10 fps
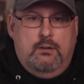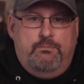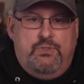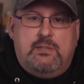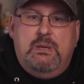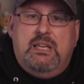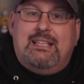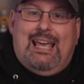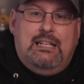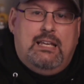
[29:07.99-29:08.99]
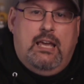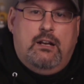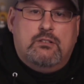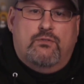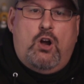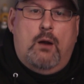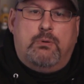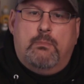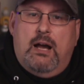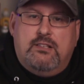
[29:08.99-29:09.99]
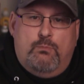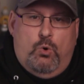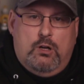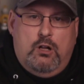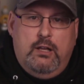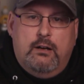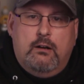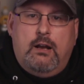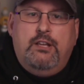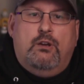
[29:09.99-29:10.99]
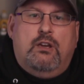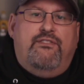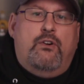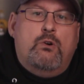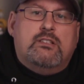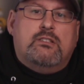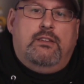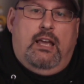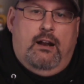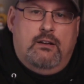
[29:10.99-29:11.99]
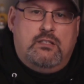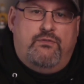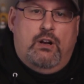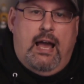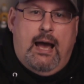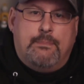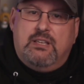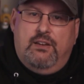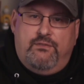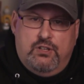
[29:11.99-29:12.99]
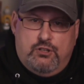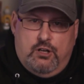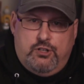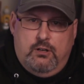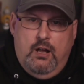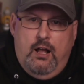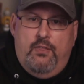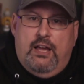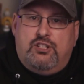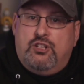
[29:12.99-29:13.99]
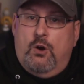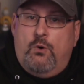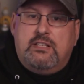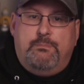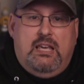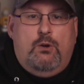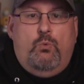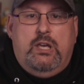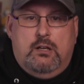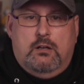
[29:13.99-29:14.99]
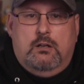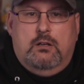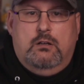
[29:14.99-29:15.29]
This means indicators of compromise are more clear, and you can focus on the areas of your apps and infrastructure that show as being weaker.